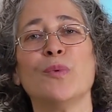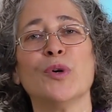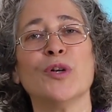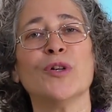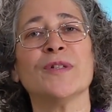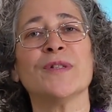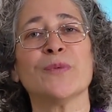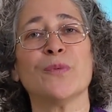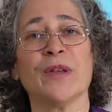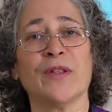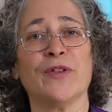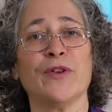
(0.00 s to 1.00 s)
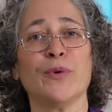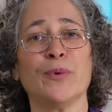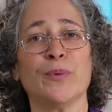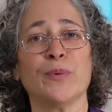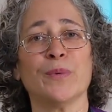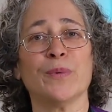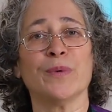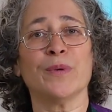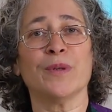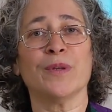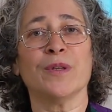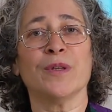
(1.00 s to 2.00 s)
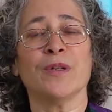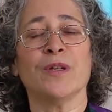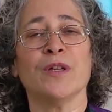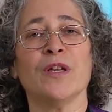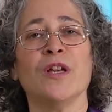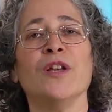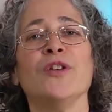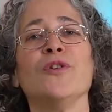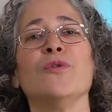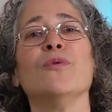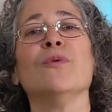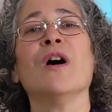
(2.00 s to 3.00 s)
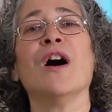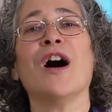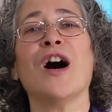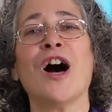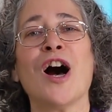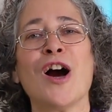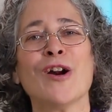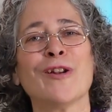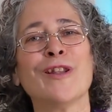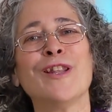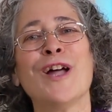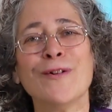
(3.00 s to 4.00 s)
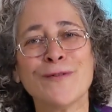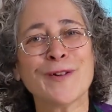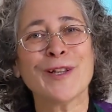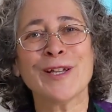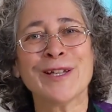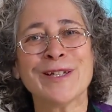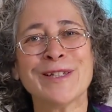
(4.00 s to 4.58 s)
words with you. You are lovely.